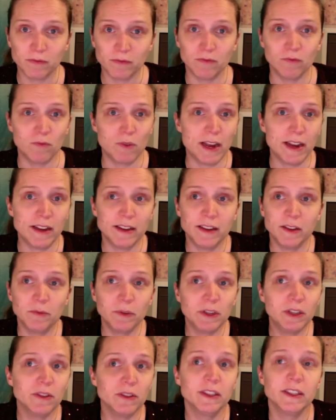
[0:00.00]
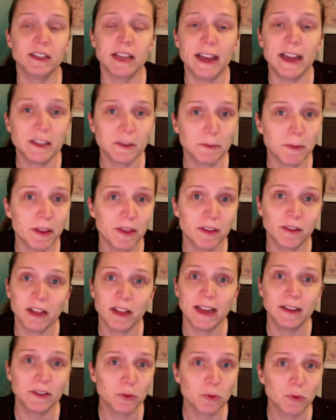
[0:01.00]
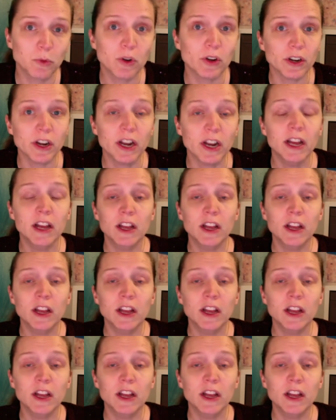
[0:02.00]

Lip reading: why didn't we do this last month or last quarter?